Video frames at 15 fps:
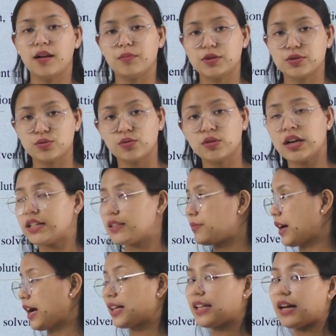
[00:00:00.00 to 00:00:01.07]
amasung
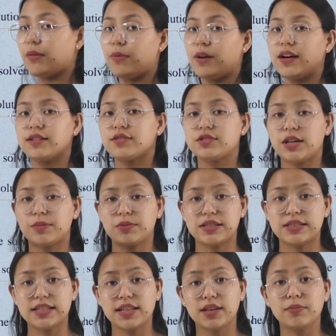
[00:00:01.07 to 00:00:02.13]
makhataba
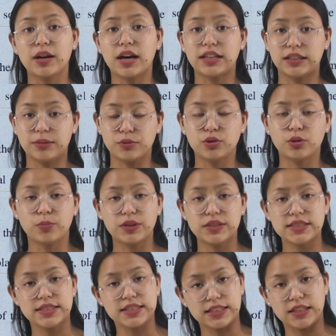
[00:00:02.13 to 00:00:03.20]
chapter sigi makhataba topic
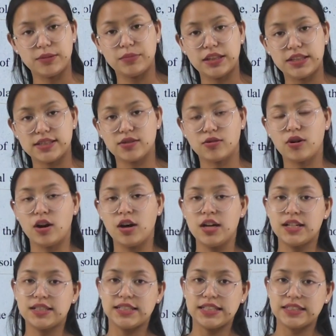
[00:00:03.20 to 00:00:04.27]
sing chathaminasi ko
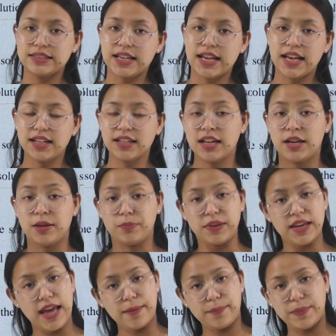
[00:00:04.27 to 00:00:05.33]
till then
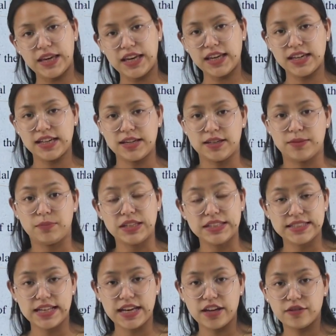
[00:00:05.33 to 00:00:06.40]
be happy, be
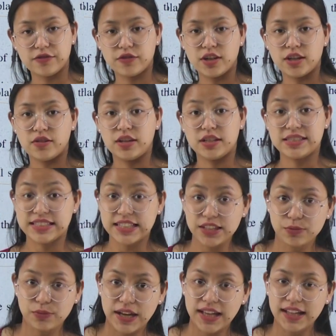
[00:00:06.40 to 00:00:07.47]
safe,
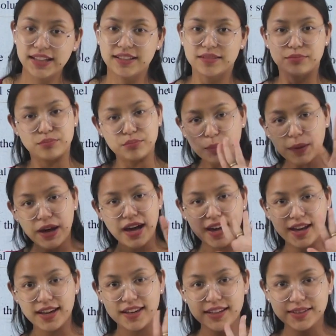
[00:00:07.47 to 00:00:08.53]
study well, bye
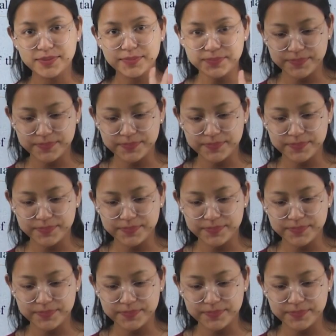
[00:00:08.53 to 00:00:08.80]
bye.